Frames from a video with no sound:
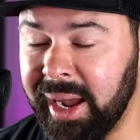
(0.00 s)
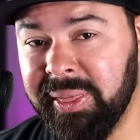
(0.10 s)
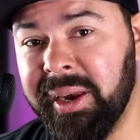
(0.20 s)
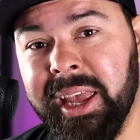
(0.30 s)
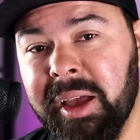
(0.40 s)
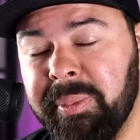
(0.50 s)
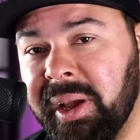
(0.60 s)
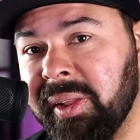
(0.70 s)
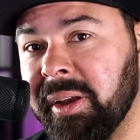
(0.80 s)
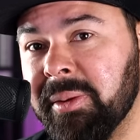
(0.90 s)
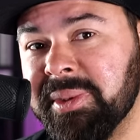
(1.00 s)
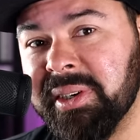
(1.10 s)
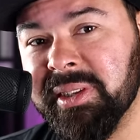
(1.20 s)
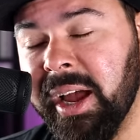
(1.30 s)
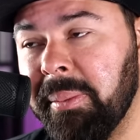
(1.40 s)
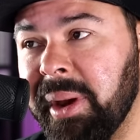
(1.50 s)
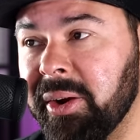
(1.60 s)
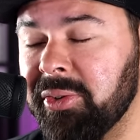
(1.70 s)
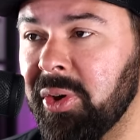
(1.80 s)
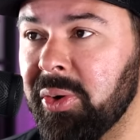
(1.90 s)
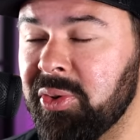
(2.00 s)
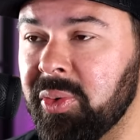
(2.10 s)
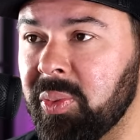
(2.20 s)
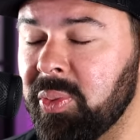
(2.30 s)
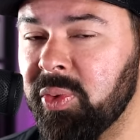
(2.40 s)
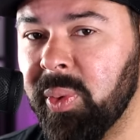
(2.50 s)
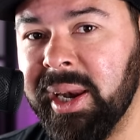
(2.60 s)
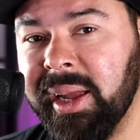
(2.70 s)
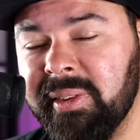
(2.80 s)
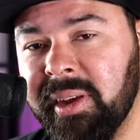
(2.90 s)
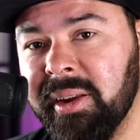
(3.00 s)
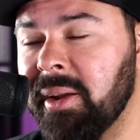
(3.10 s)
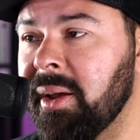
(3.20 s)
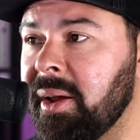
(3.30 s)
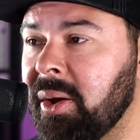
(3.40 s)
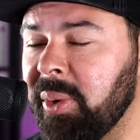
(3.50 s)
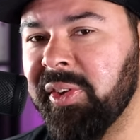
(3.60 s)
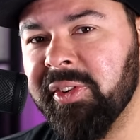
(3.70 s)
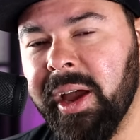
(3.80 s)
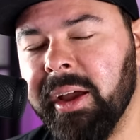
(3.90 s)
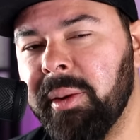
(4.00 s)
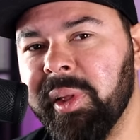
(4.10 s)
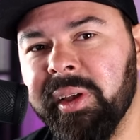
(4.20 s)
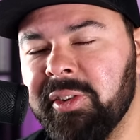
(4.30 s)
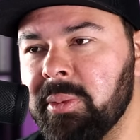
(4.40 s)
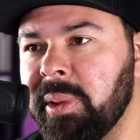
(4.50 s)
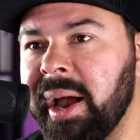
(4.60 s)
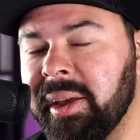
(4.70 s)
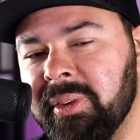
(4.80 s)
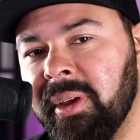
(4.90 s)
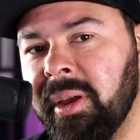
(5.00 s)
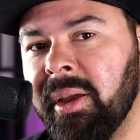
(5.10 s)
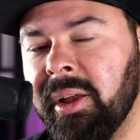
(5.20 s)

Anthony Campanelli comes in as linebackers coach in 2019. What's this guy going to be like? He's a blast.